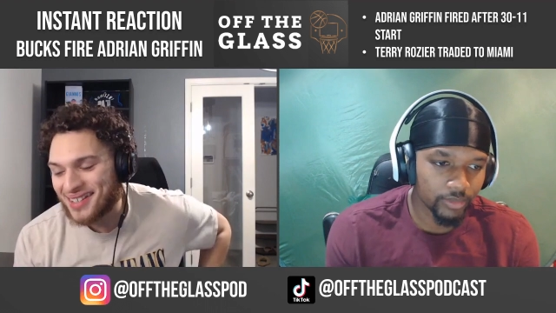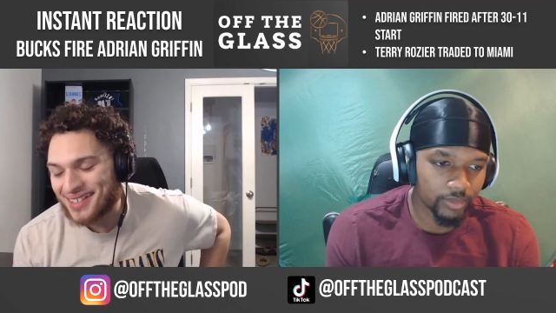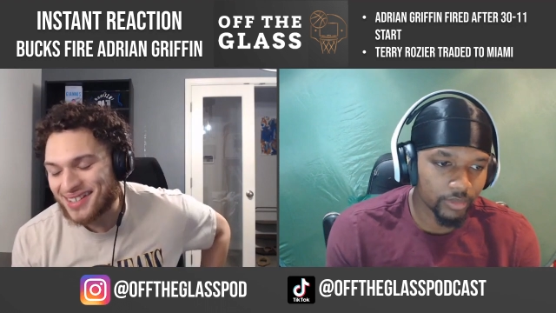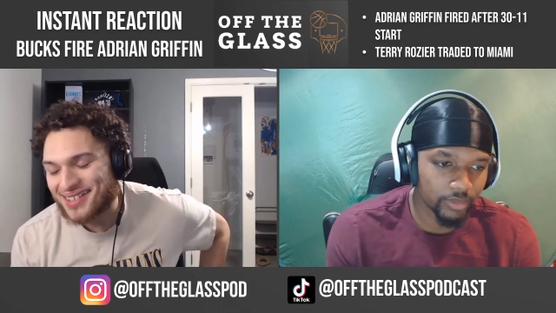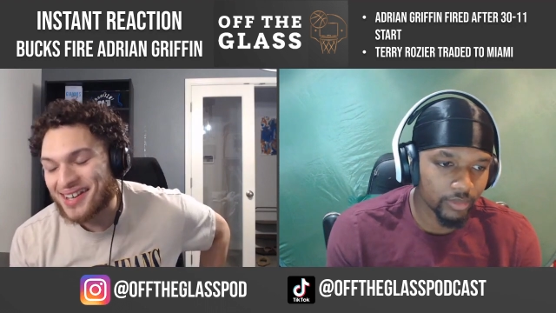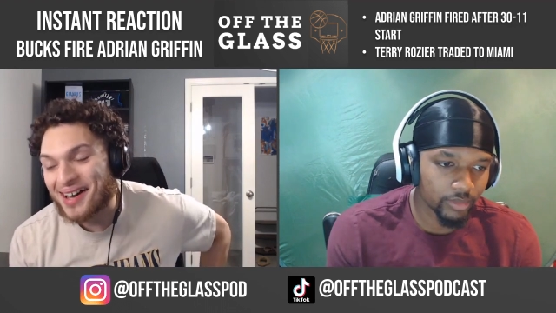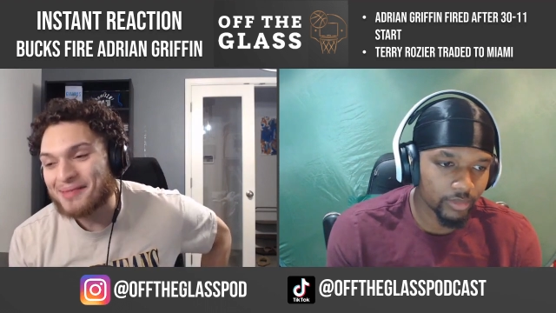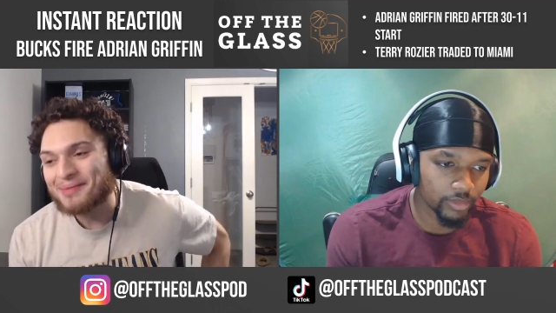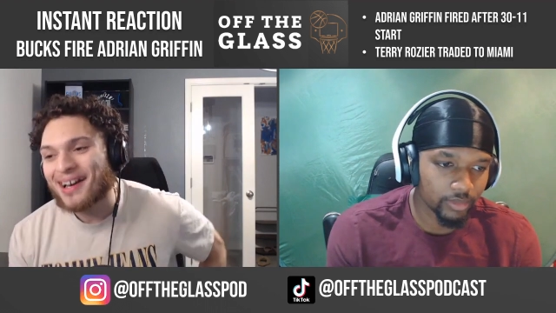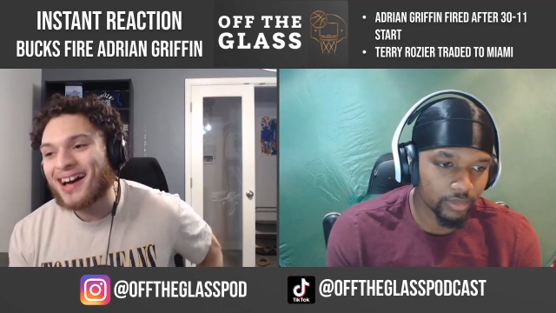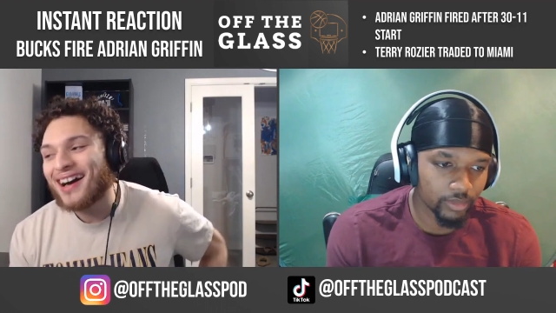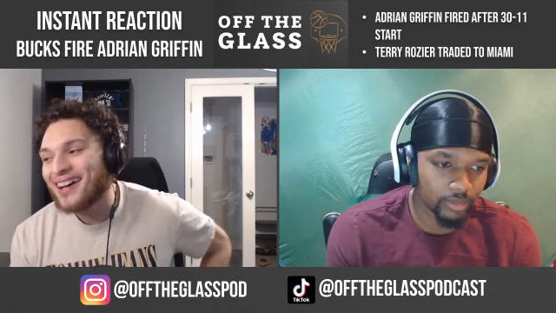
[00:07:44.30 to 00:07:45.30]
Speaker 1: the
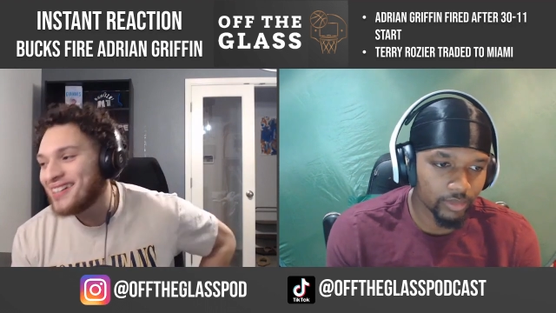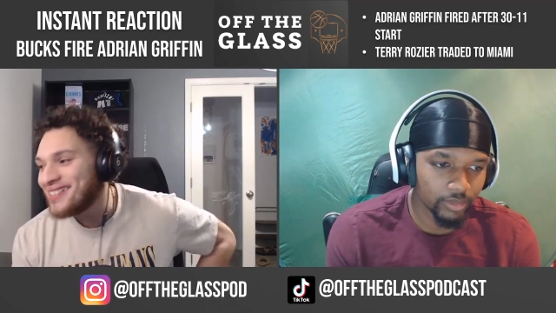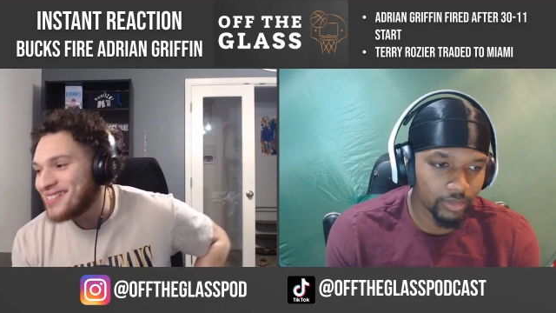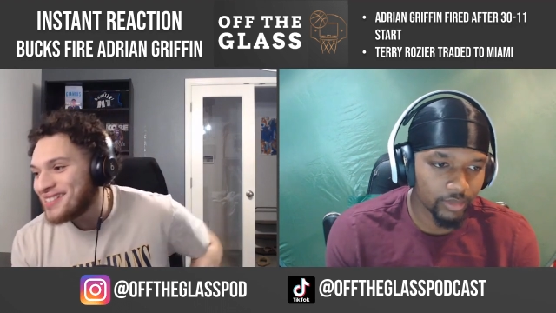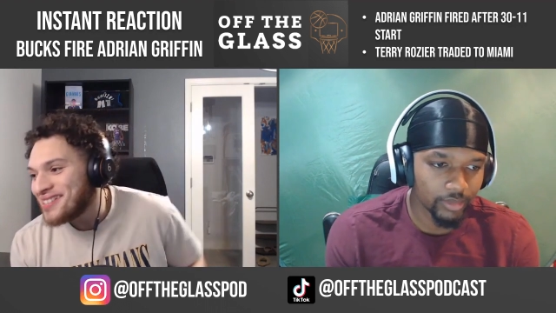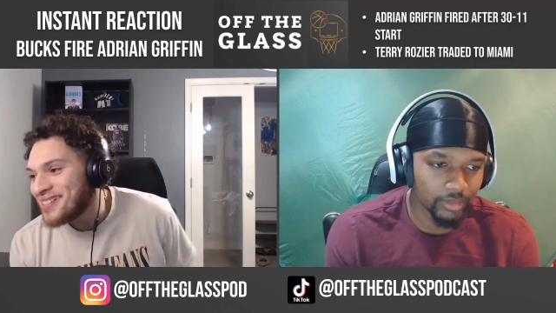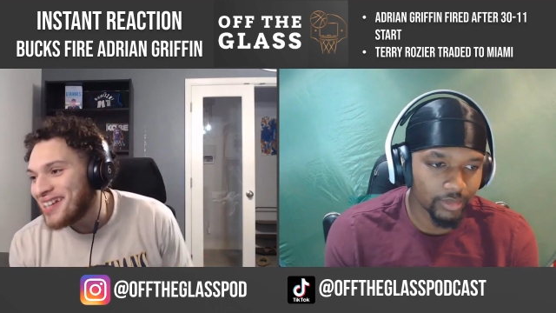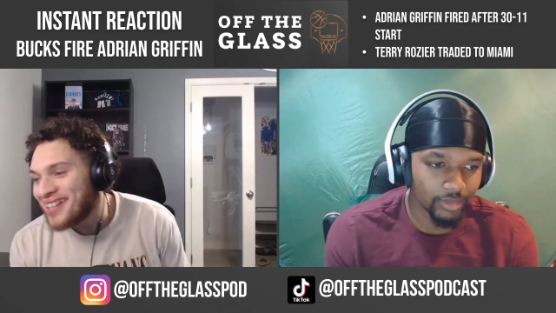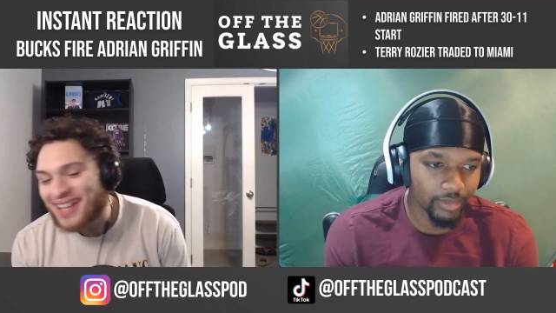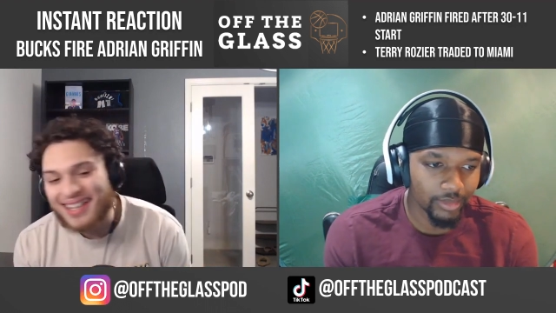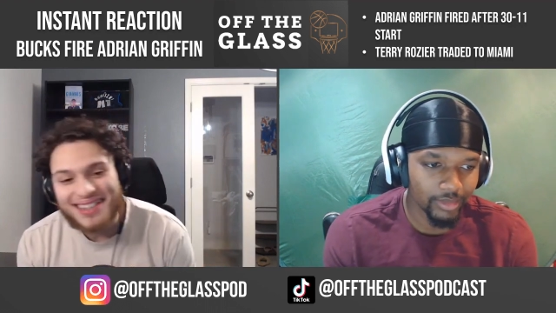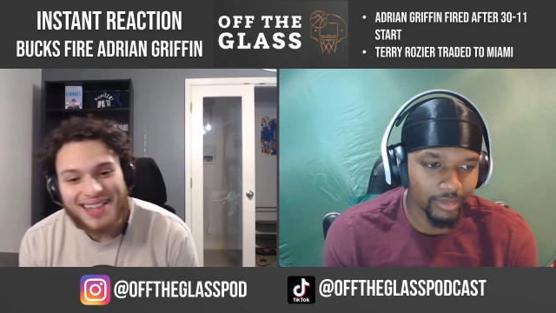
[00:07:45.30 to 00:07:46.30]
top guy to,
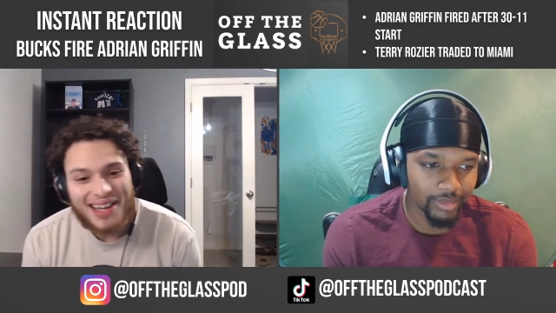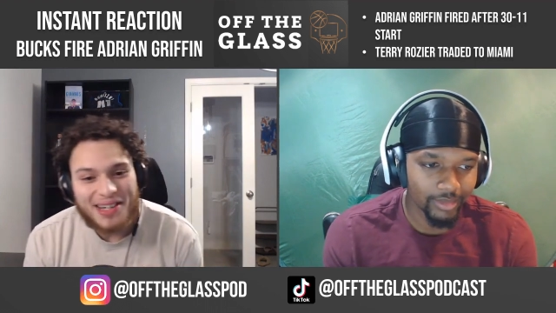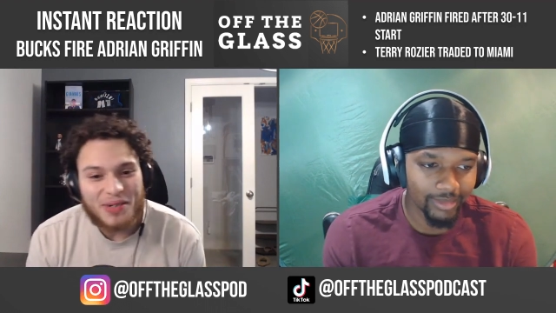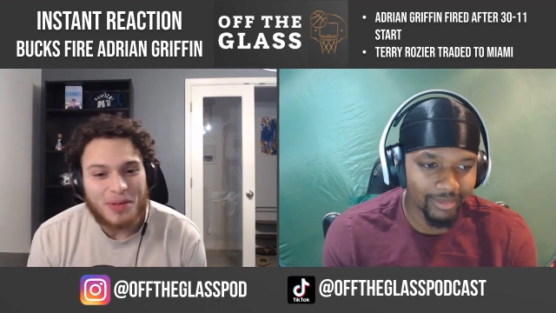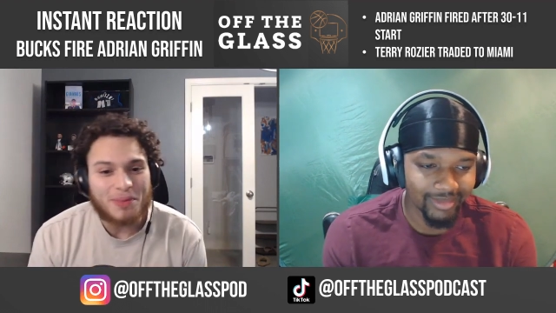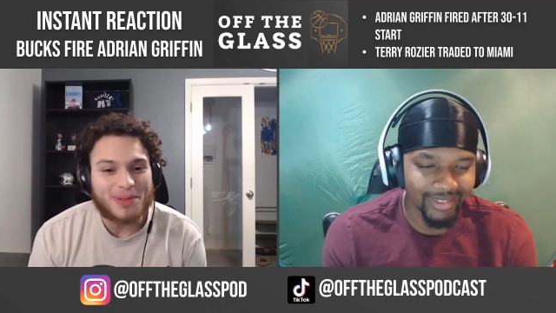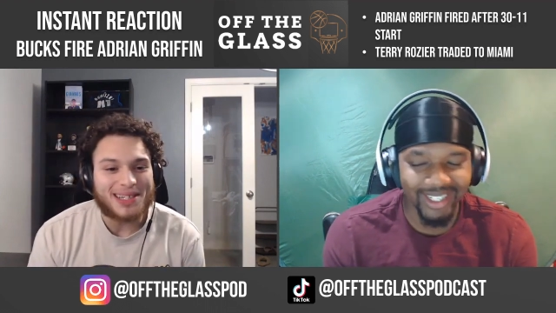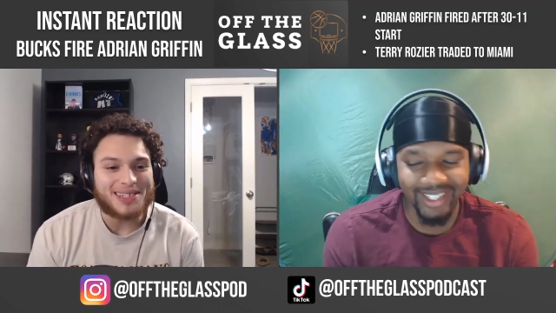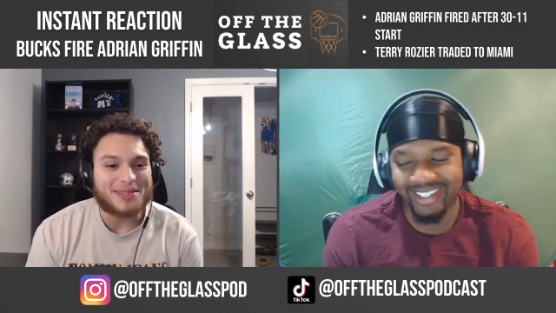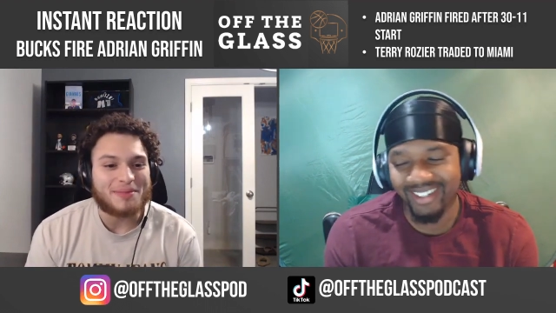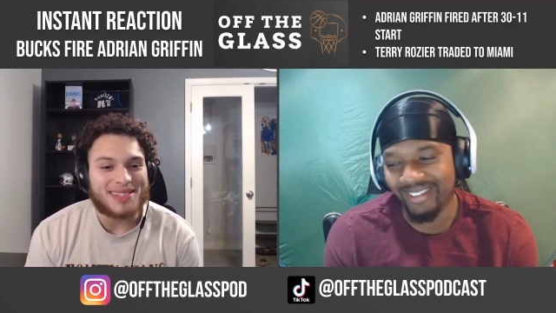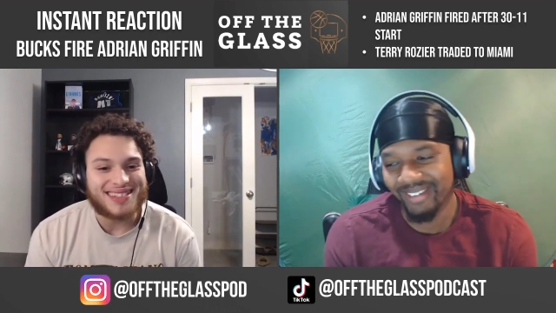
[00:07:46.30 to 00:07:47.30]
in, in line to replace
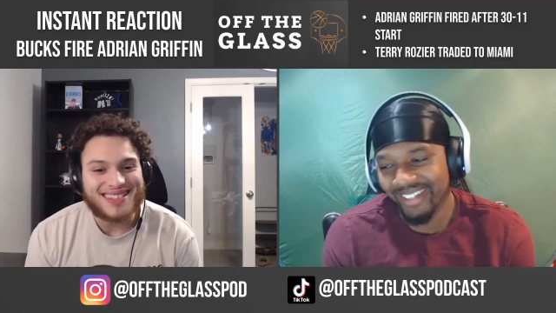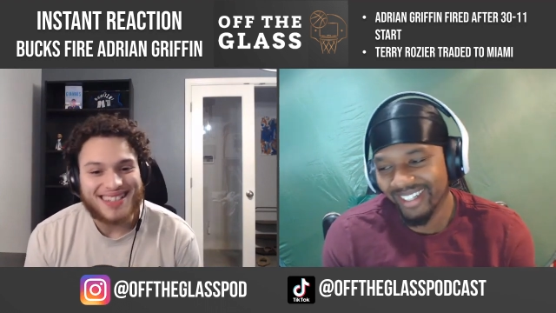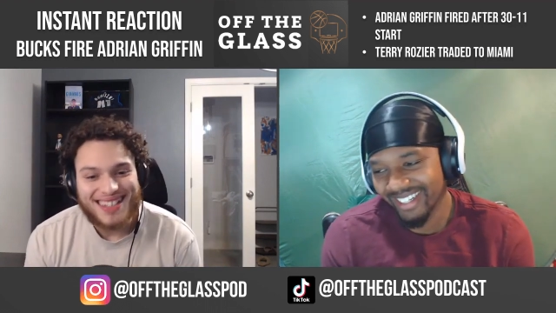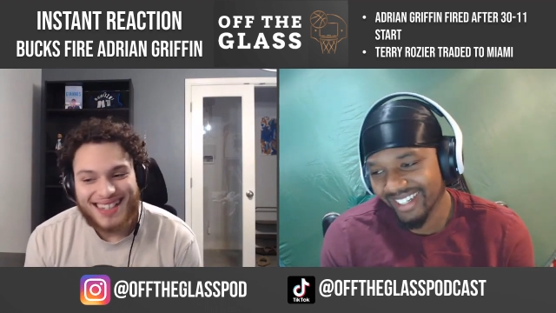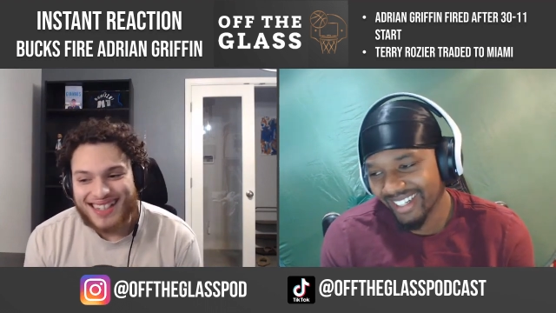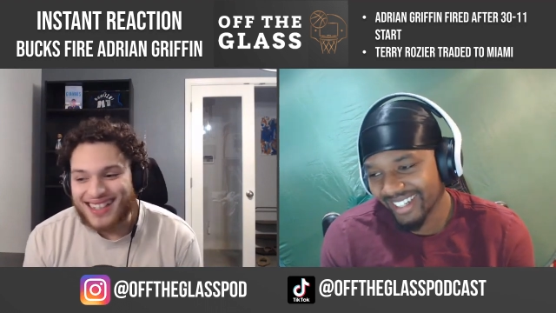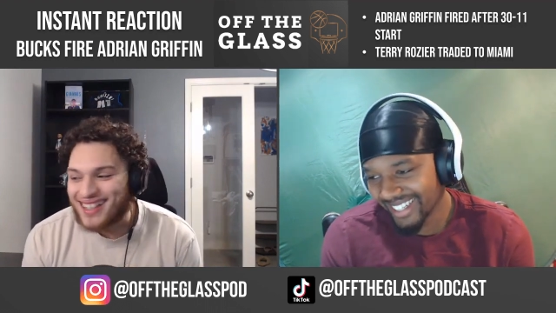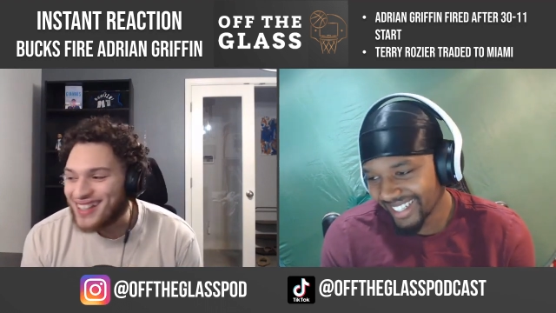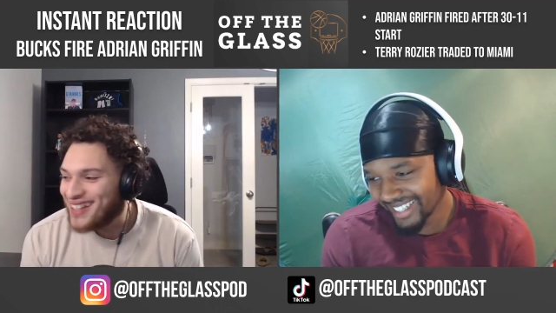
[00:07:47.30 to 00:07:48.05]
him oh, is God.